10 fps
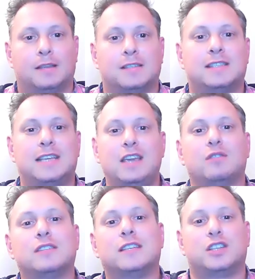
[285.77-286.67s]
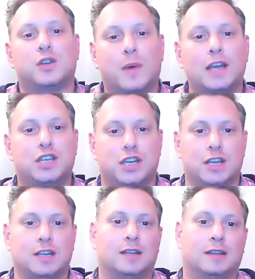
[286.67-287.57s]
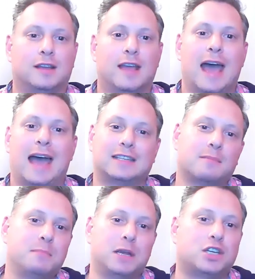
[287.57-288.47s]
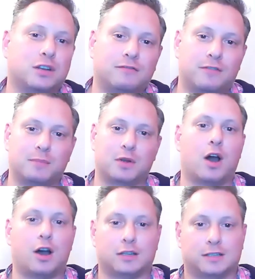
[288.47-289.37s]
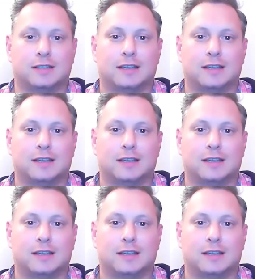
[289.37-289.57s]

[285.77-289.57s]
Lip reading: See your situation as a mission from God,